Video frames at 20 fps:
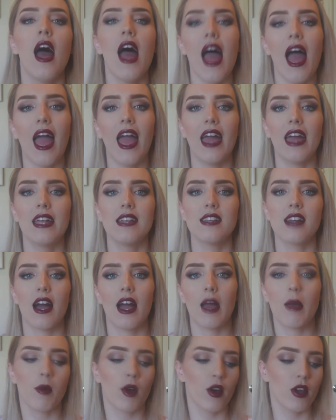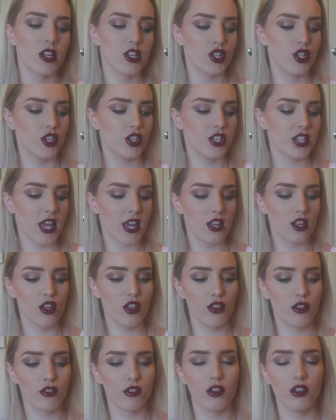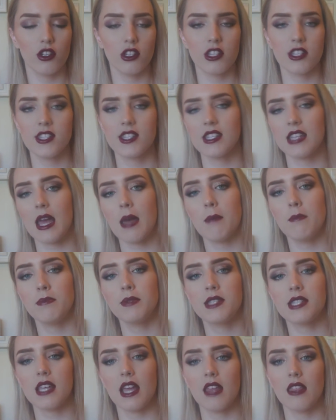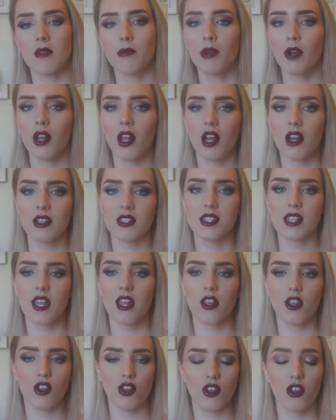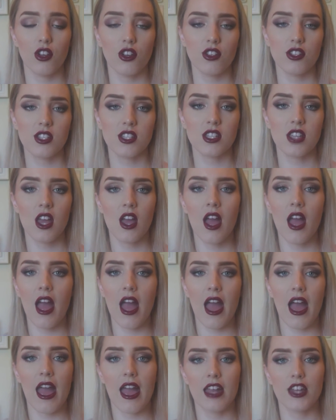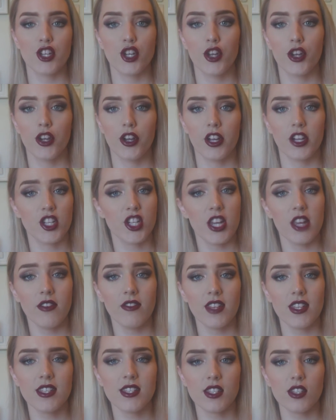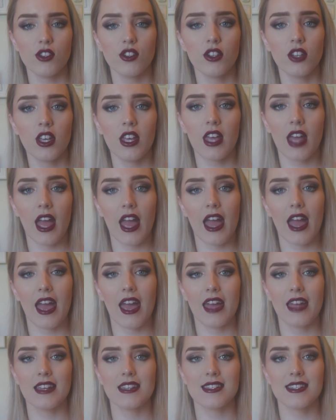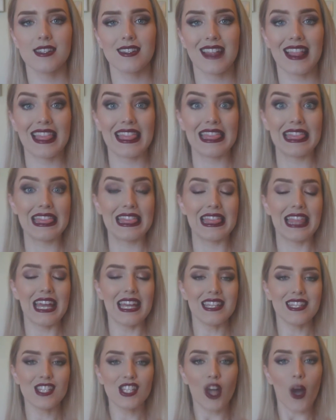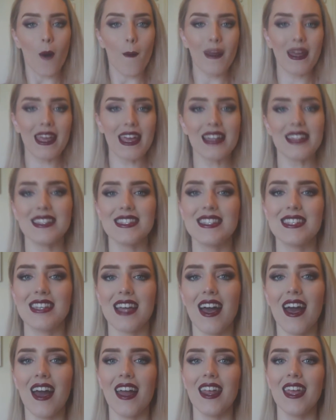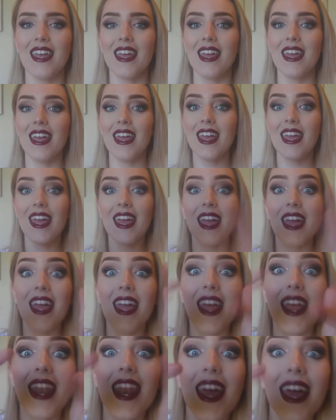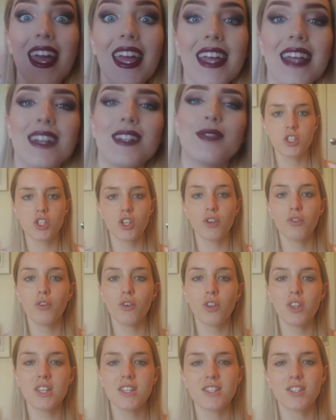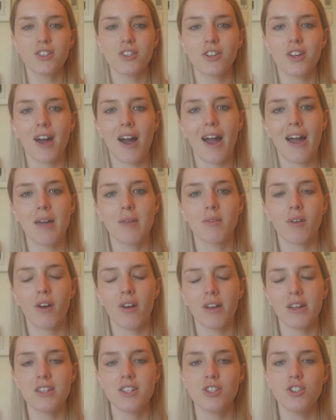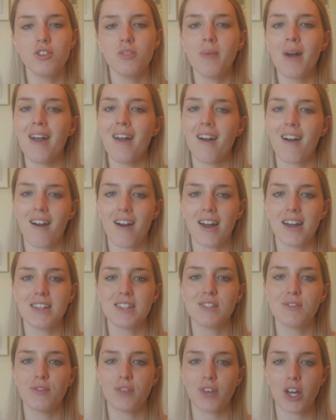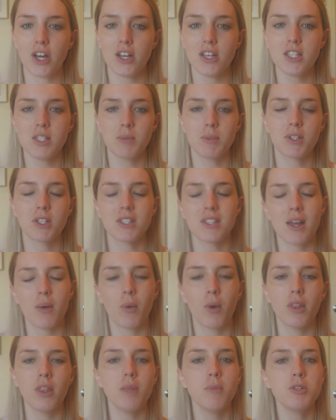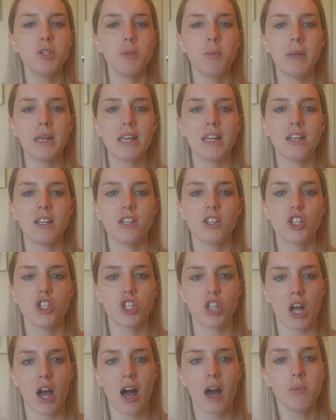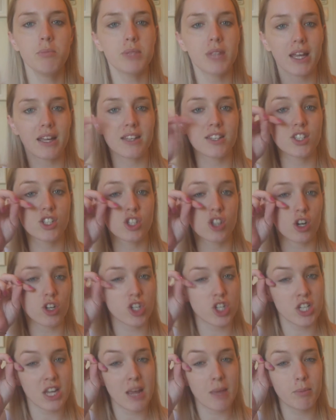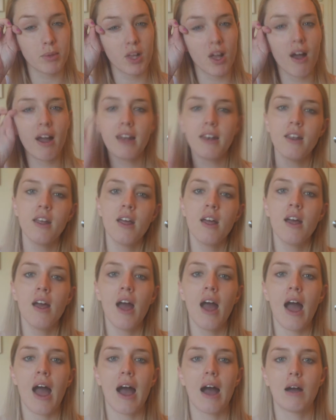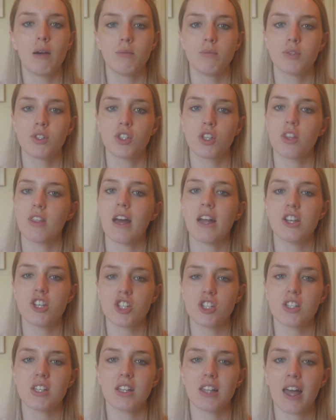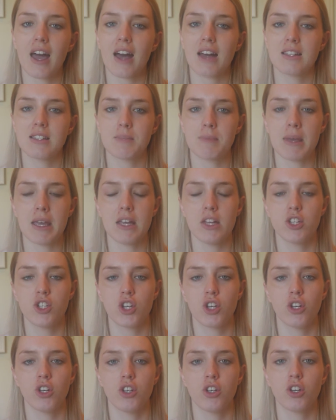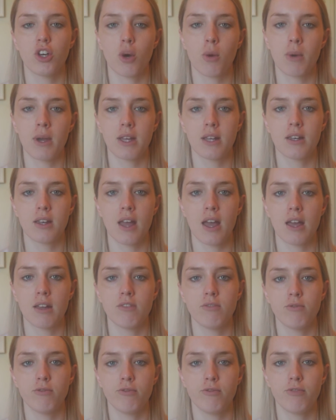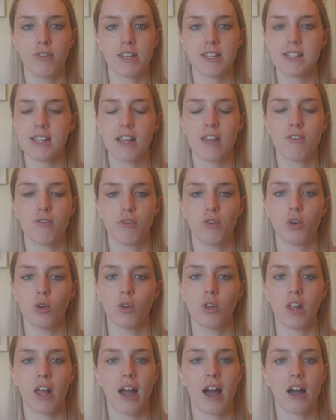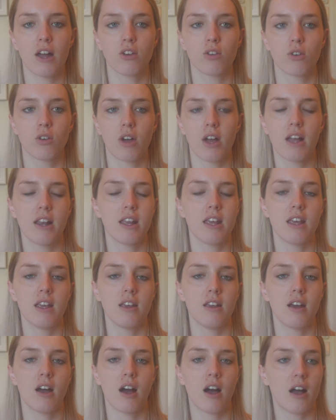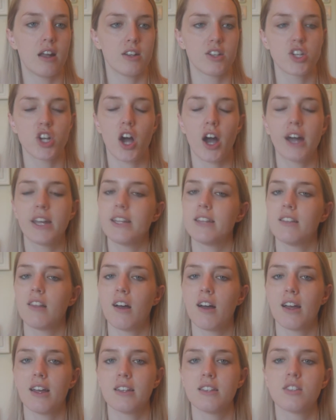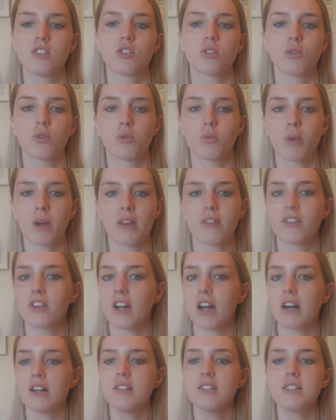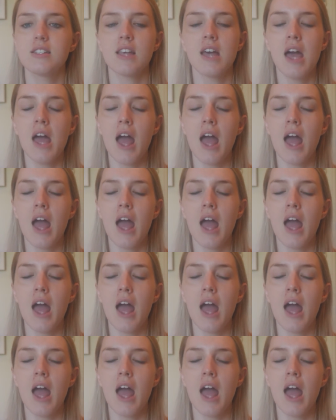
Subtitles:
And I'm going to take you through the steps and the products that I used to achieve this look, and let's go and get started. So for this look, I'm going to do my eyes first because I want them to be sharp, like a scotch tape line. So that just allows me to go in and fix any fallout or any untidy lines or whatever else.